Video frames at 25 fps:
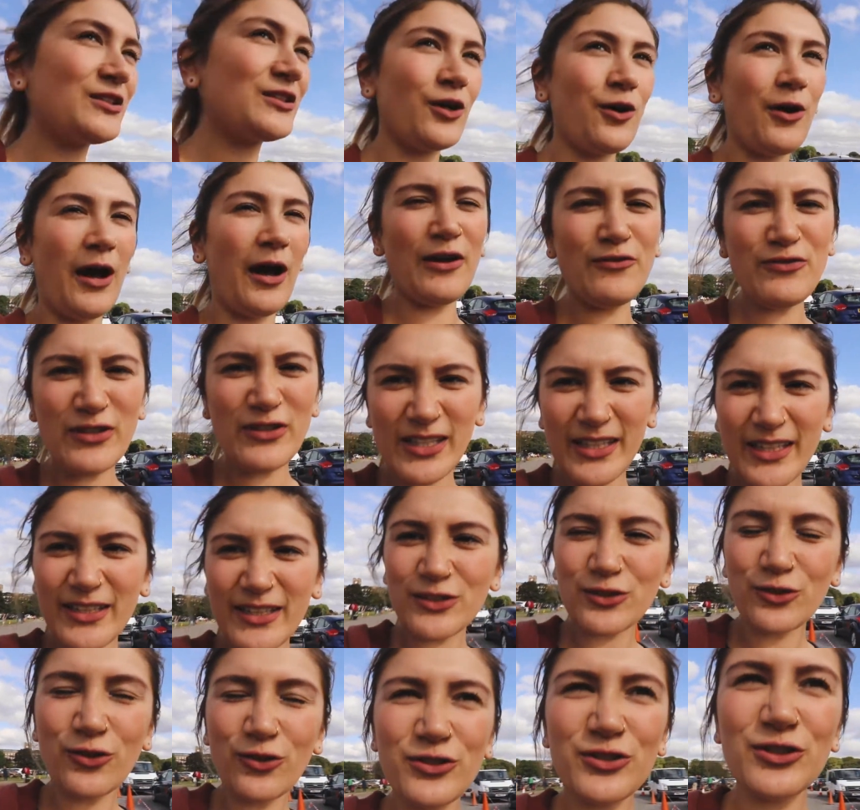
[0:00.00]
So I really
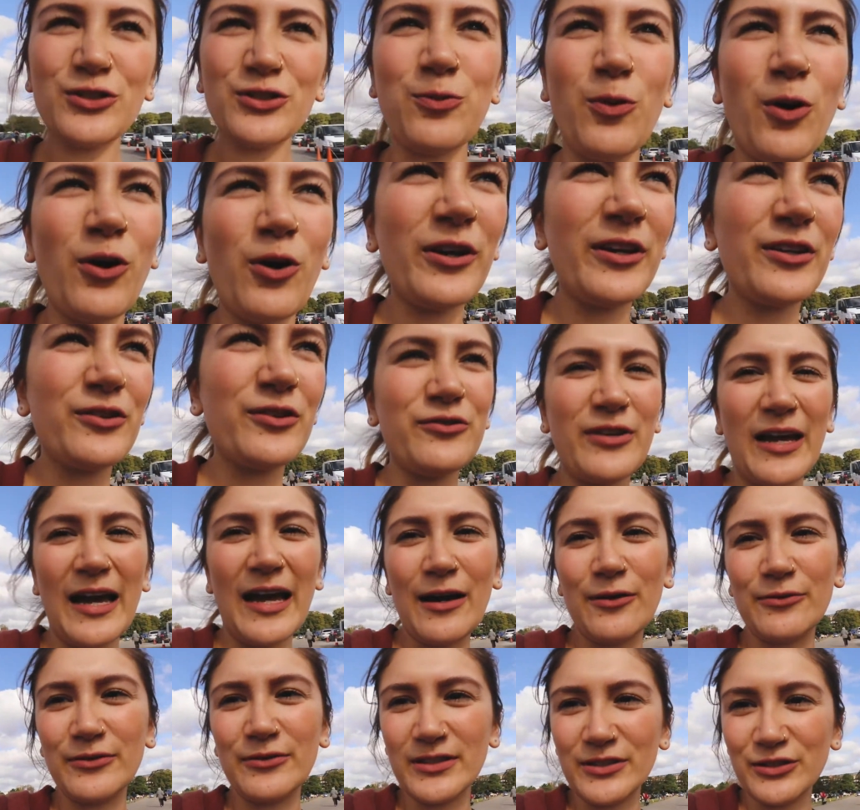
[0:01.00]
enjoyed just walking
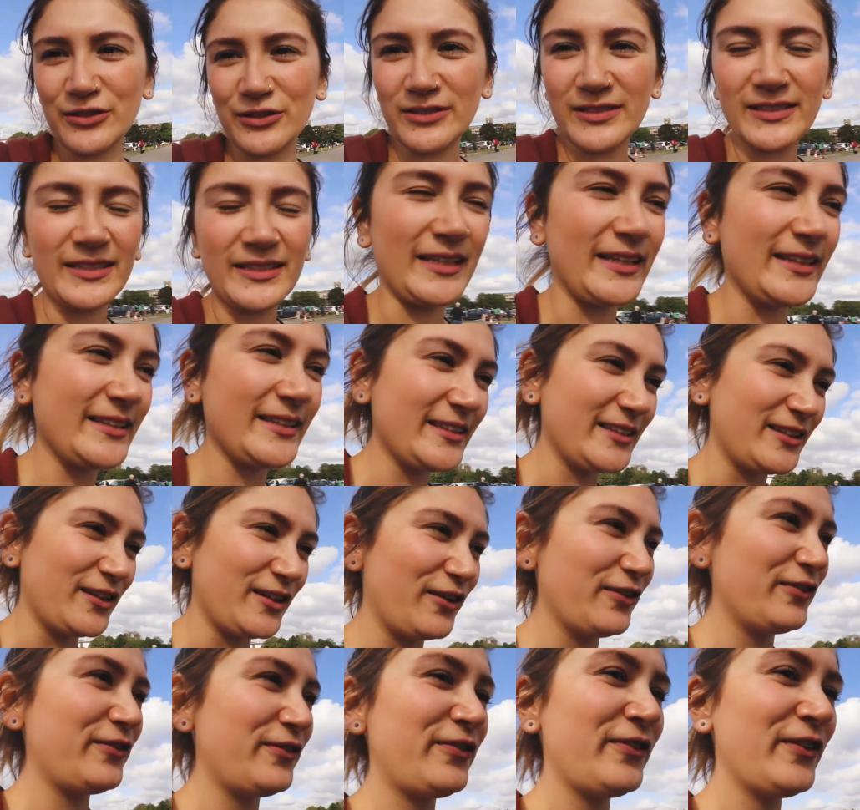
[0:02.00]
around and just seeing
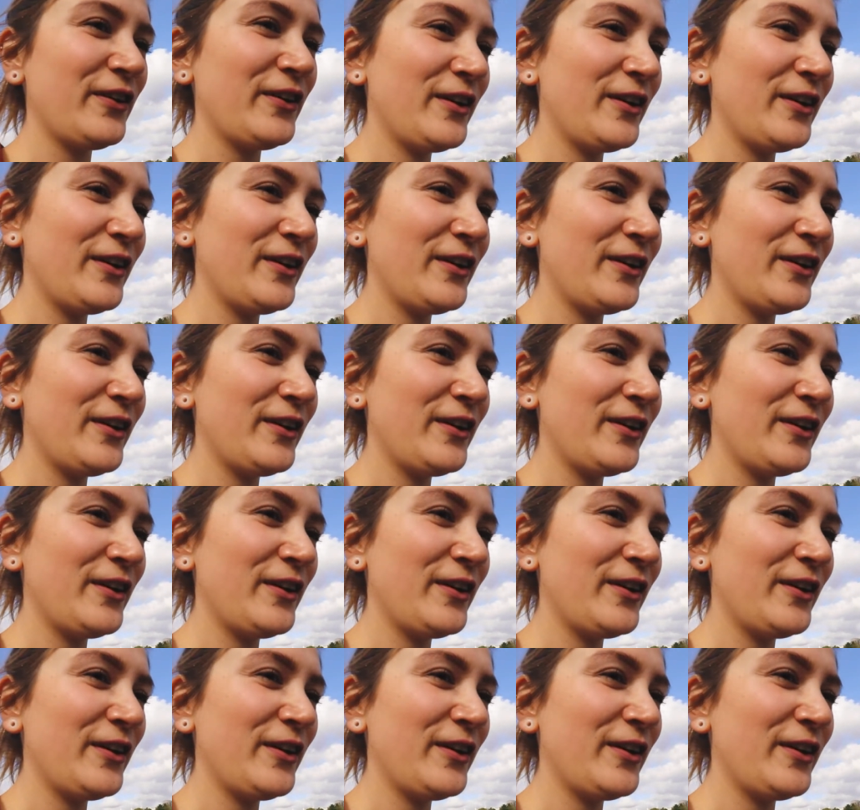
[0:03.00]
stuff.